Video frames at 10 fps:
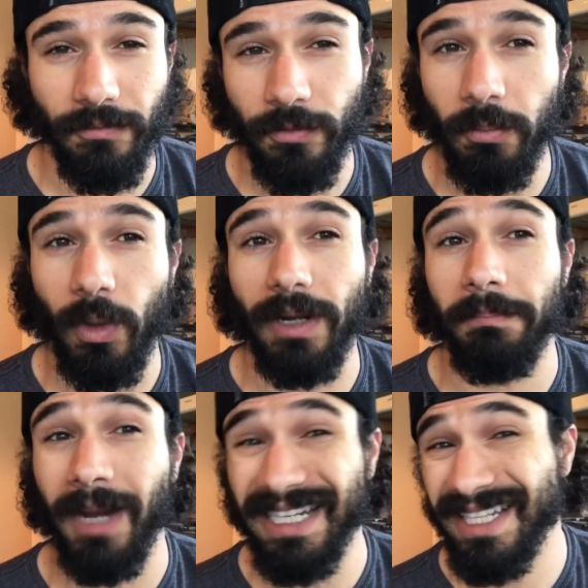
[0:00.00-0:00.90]
from what
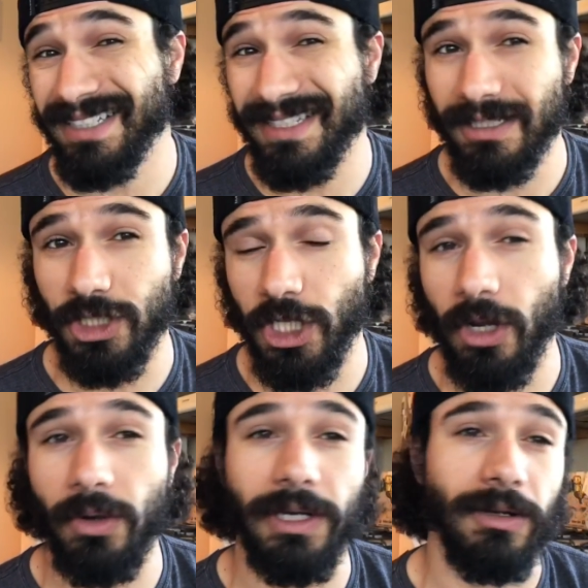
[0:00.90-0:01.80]
my testing's
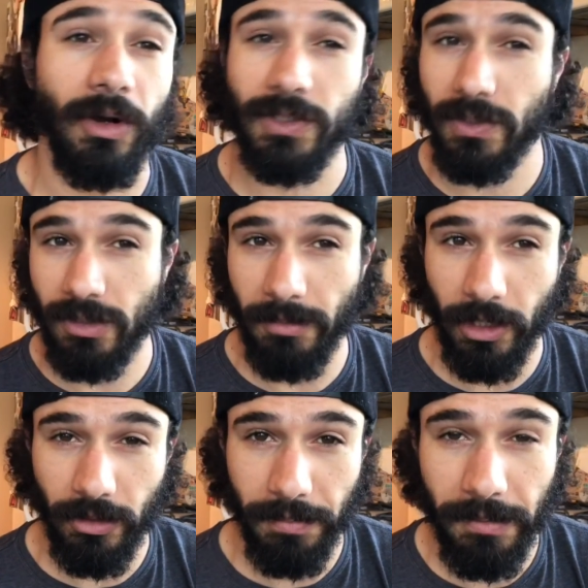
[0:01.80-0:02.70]
shown and also some
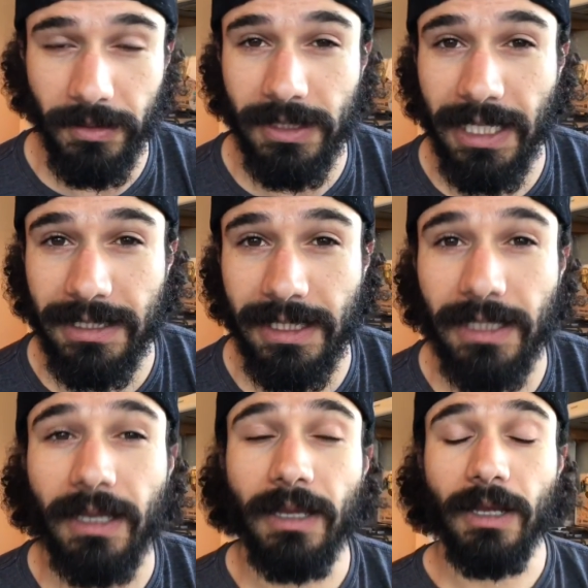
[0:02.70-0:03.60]
other people's testing.